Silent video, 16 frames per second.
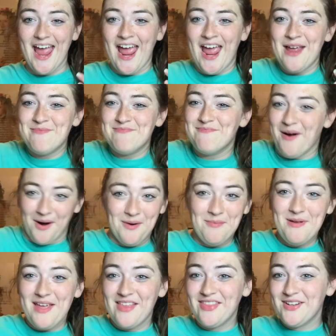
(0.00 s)
a
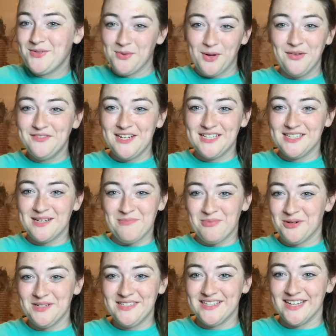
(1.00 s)
Barbie and the 12 Dancing
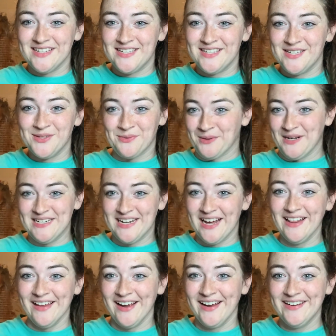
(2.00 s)
Princesses
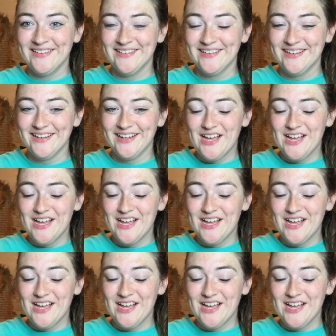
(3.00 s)
retelling.